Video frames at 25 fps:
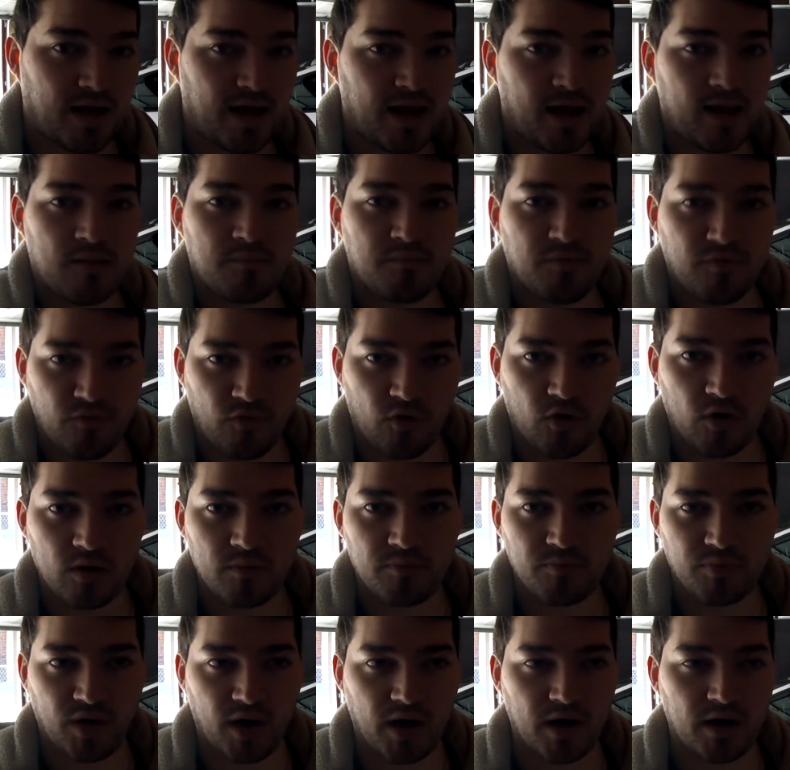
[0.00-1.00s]
I had it before
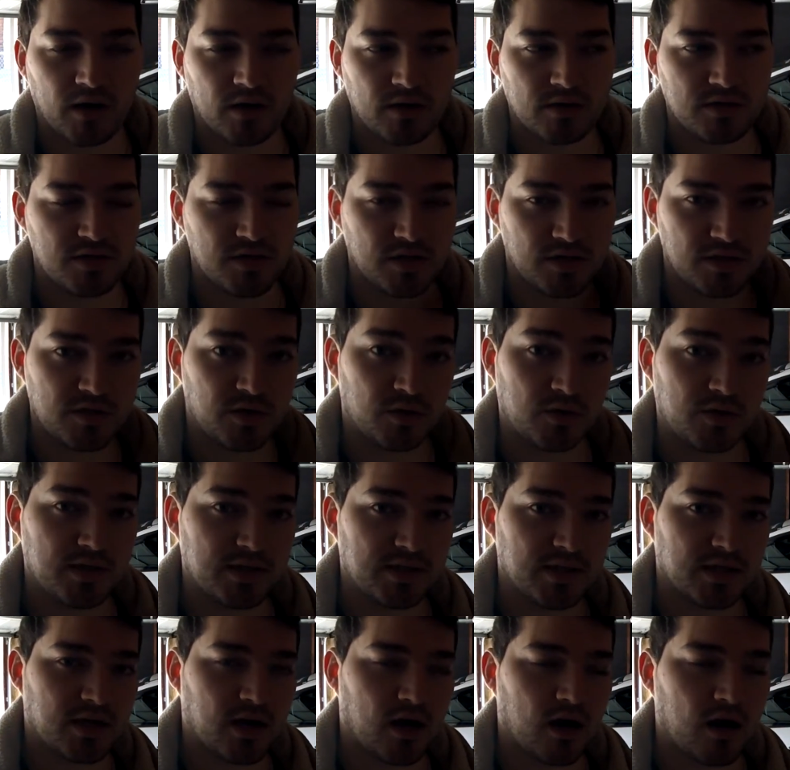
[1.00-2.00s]
prior to tuning
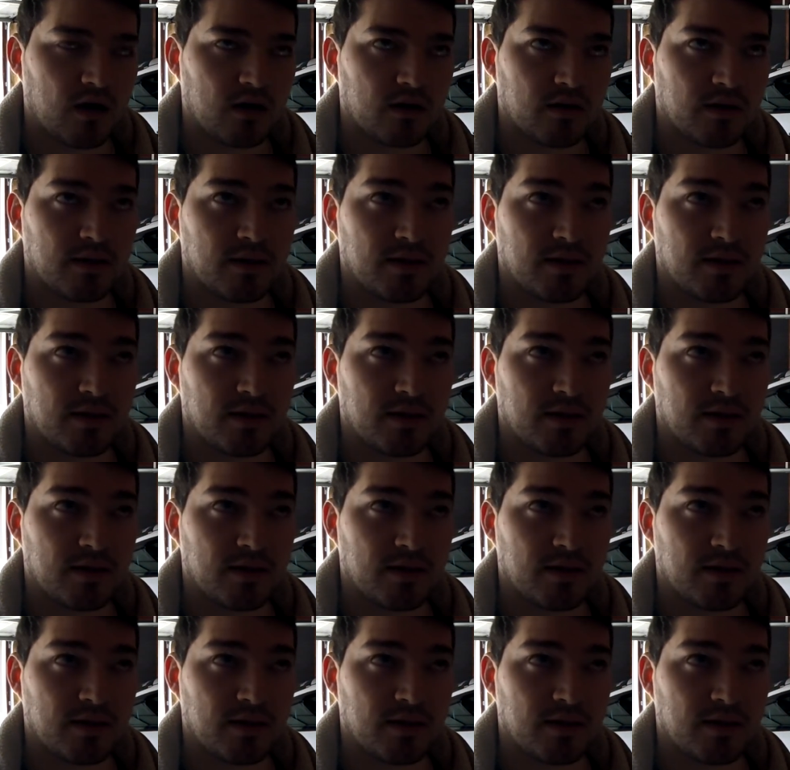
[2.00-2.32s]
the car.